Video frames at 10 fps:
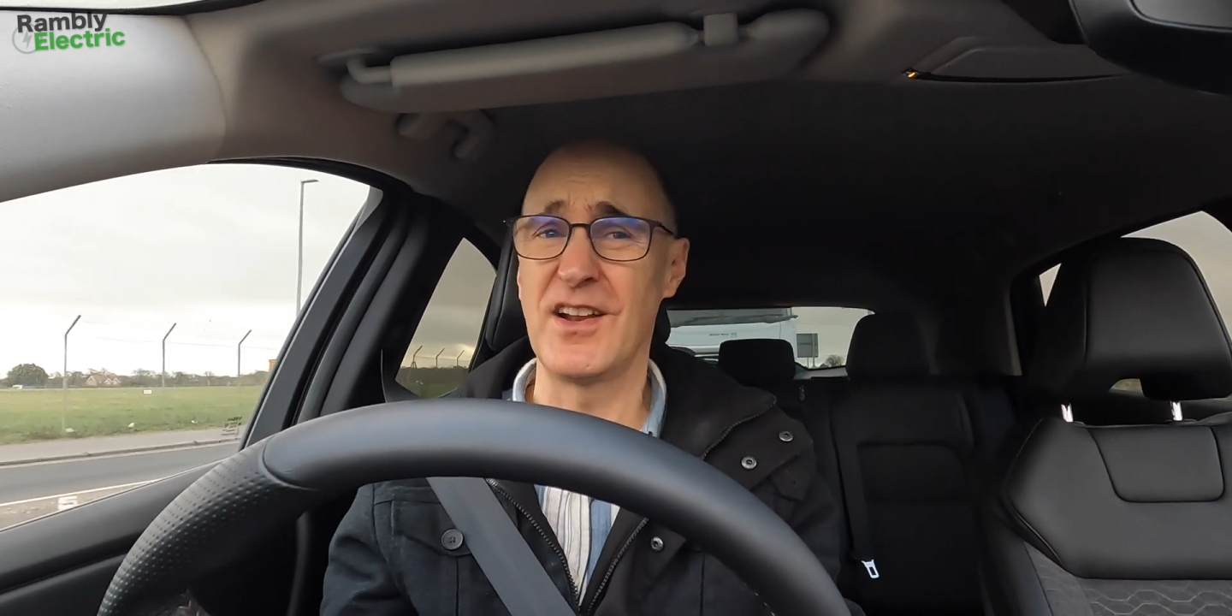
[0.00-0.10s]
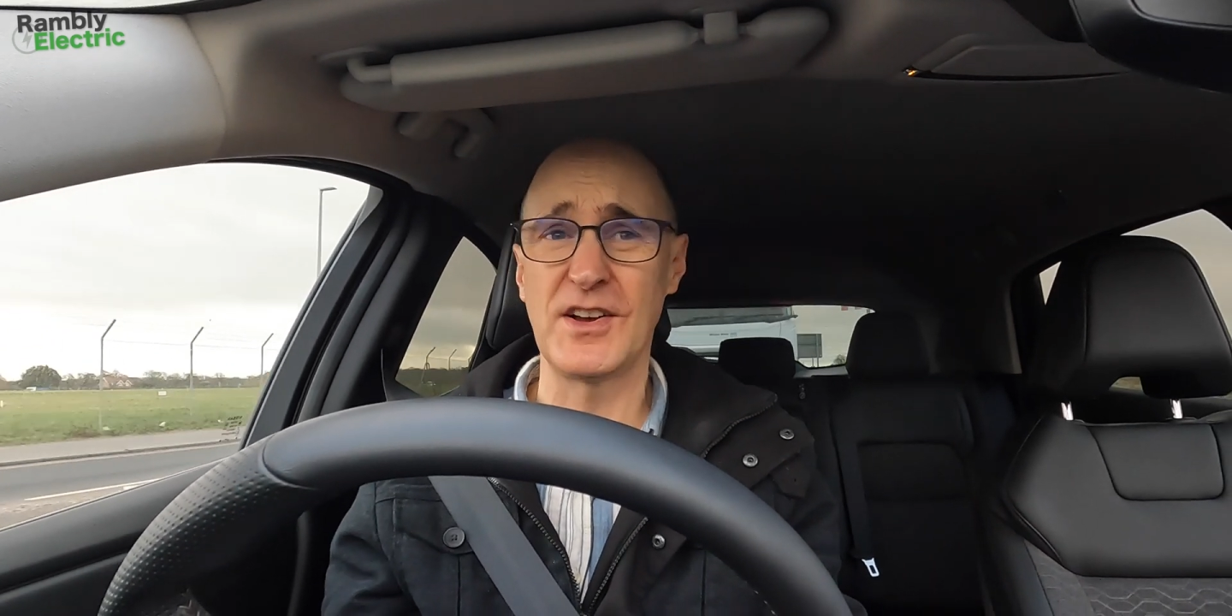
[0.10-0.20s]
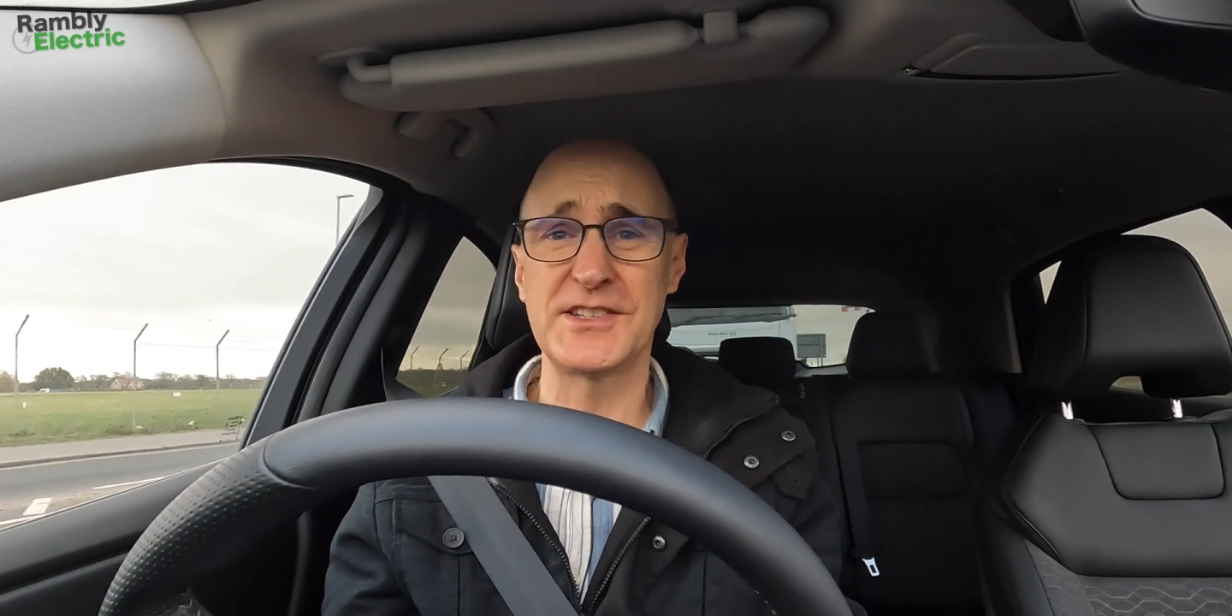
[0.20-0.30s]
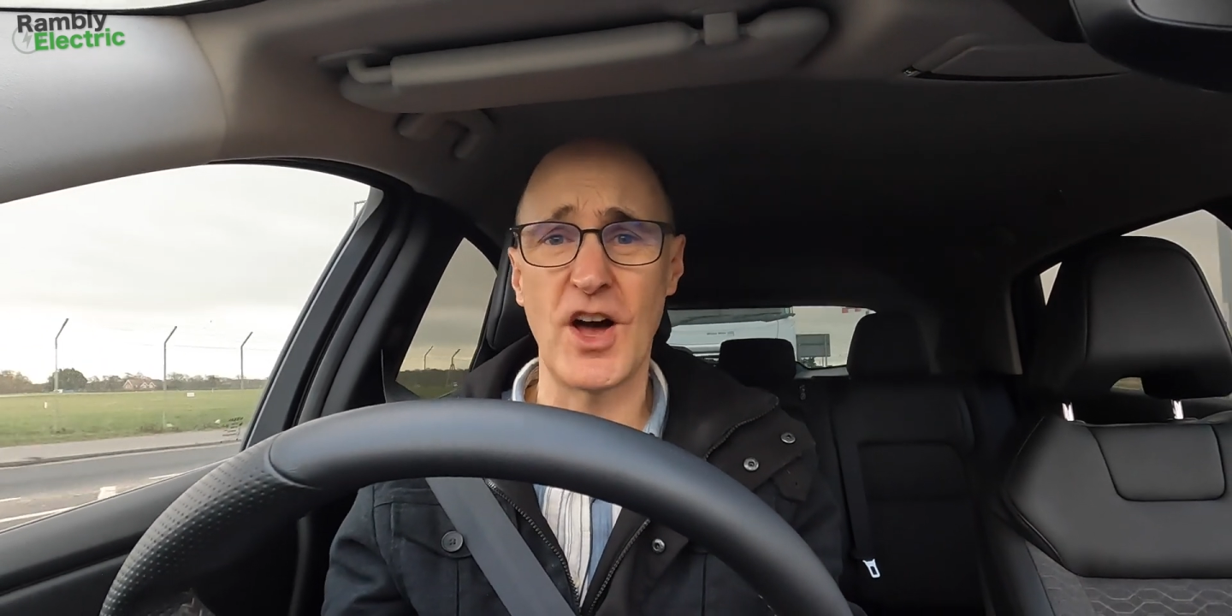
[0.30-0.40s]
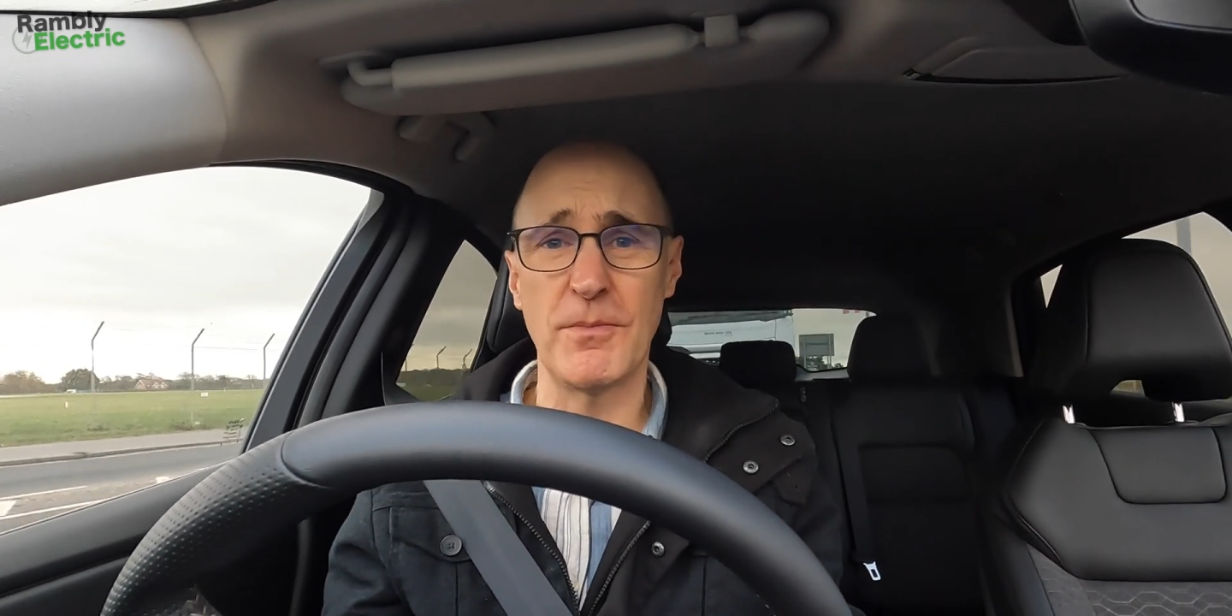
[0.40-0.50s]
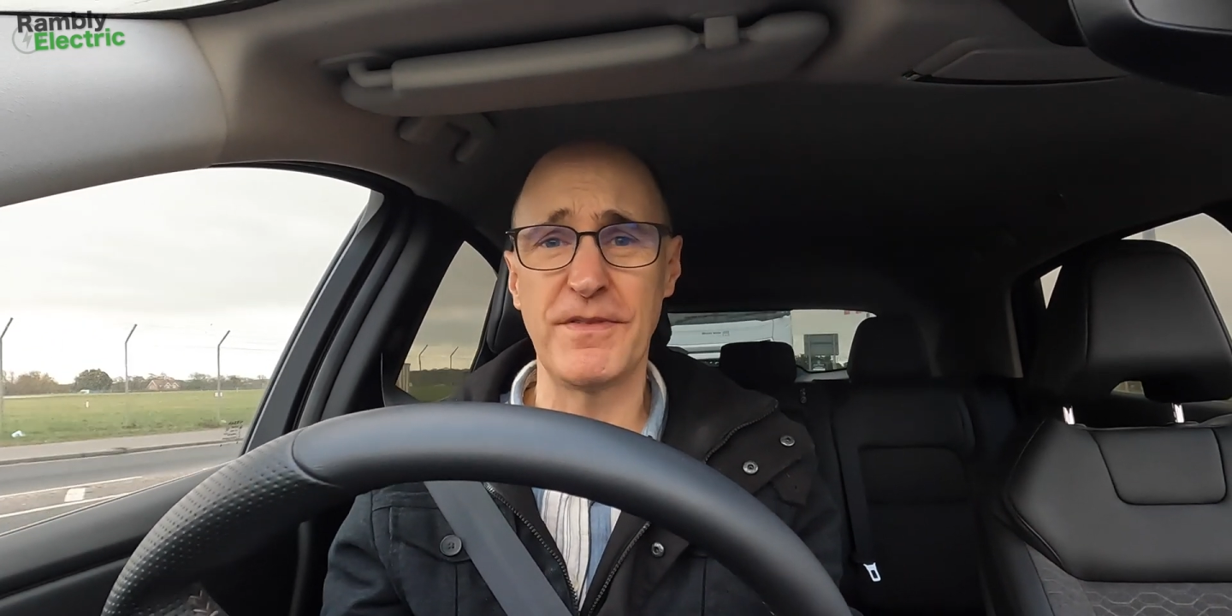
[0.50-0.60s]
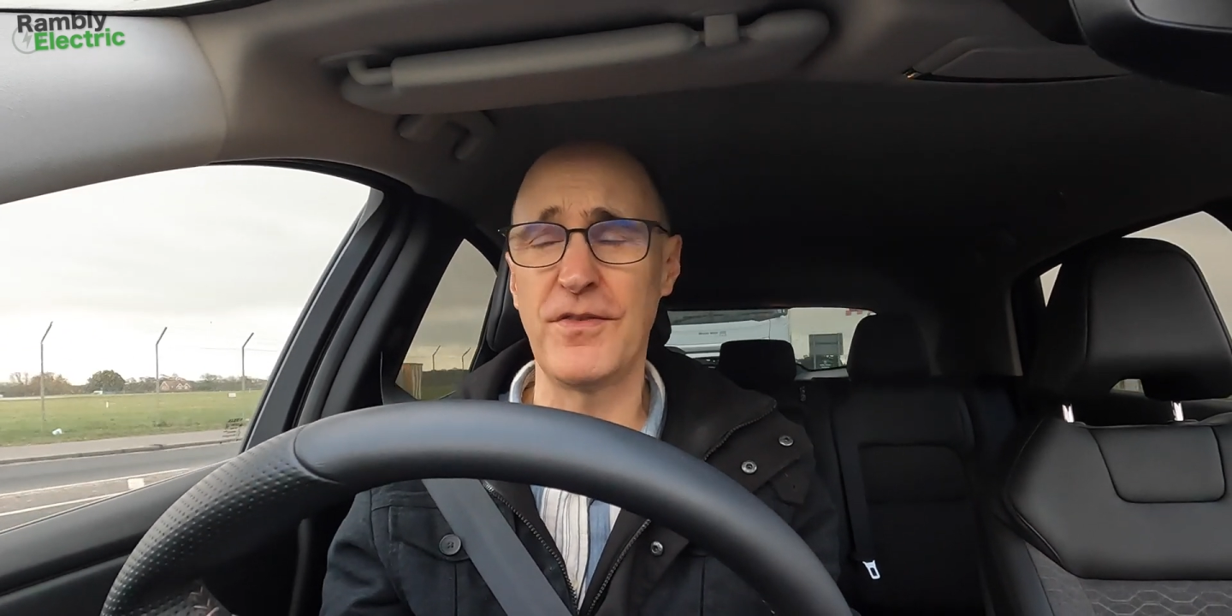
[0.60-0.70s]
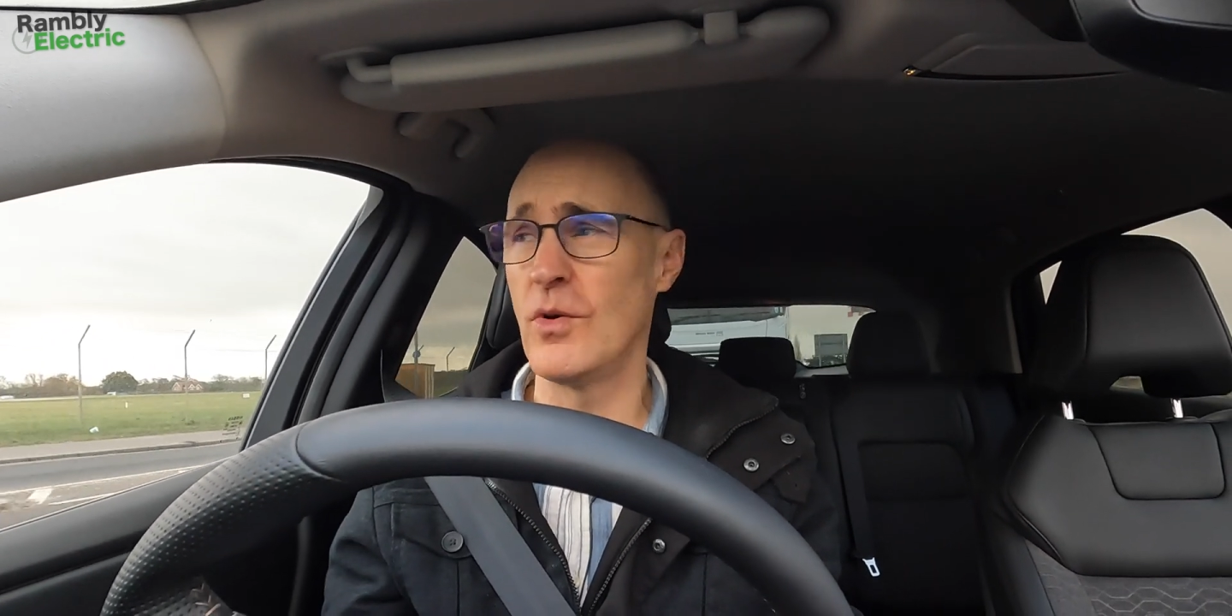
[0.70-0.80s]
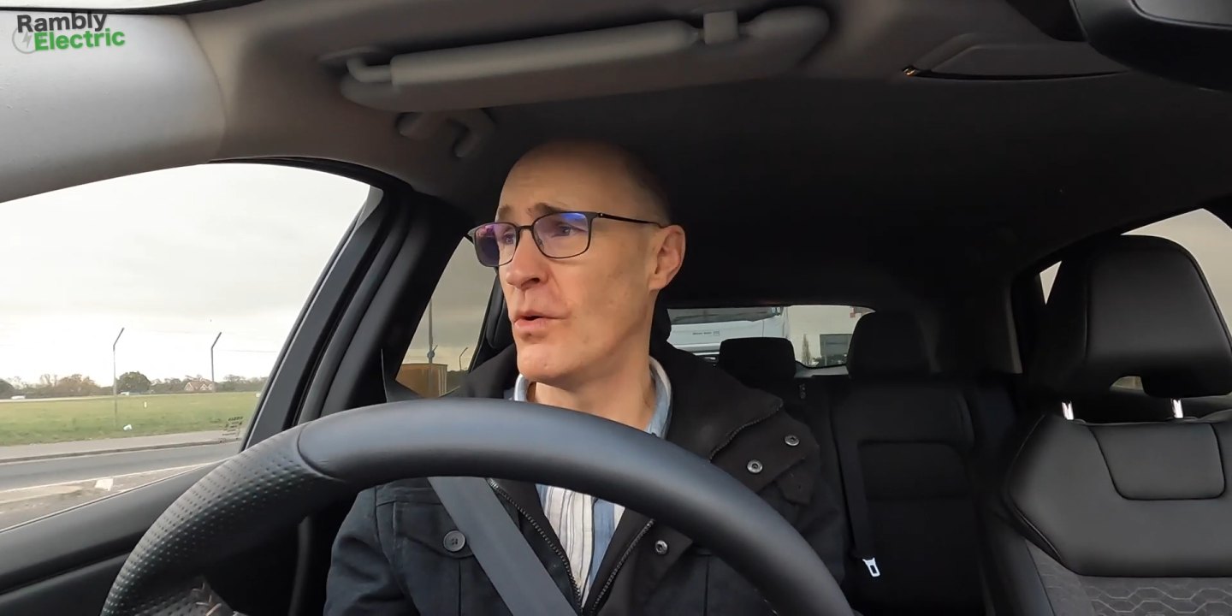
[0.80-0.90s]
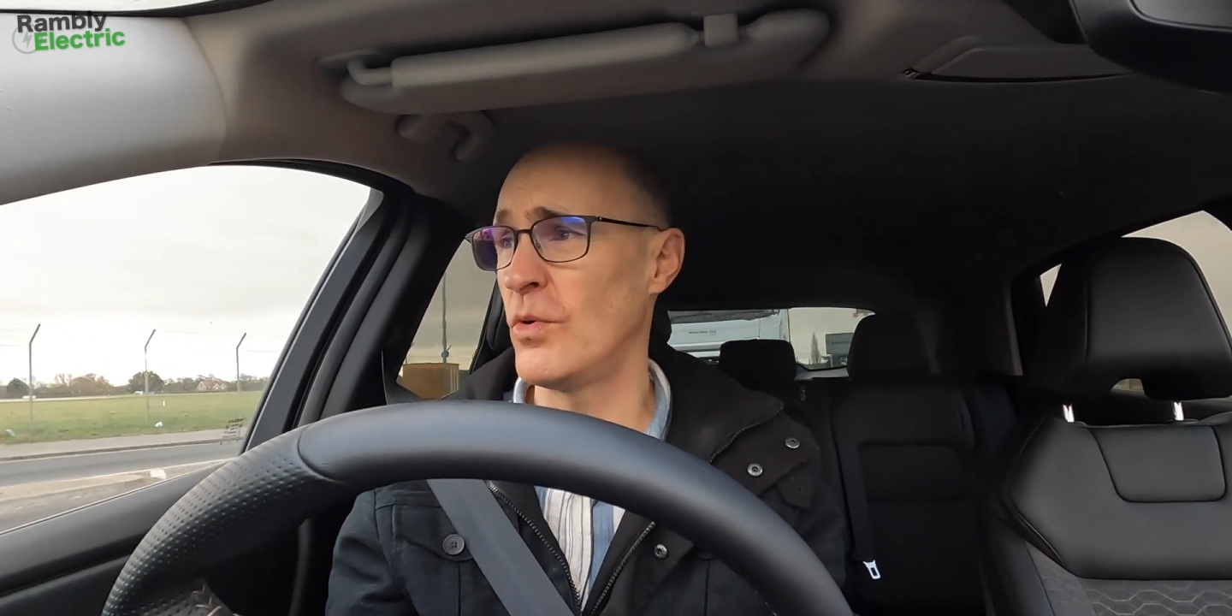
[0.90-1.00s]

an ICE car before.